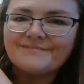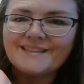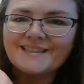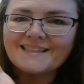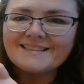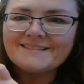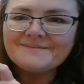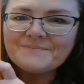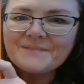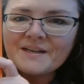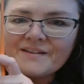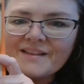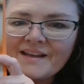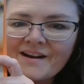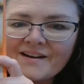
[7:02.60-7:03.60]
Look,
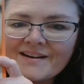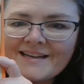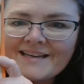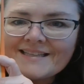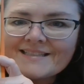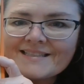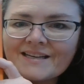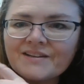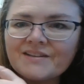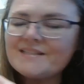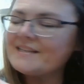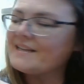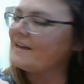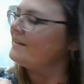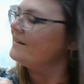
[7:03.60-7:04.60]
there they are eating dinner
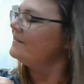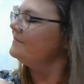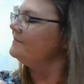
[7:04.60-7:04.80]
together.